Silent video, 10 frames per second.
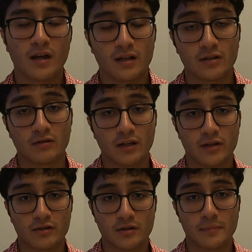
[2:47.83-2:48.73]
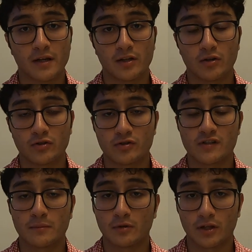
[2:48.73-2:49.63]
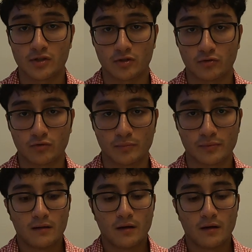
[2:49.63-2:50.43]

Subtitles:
little later depending on your simulation group.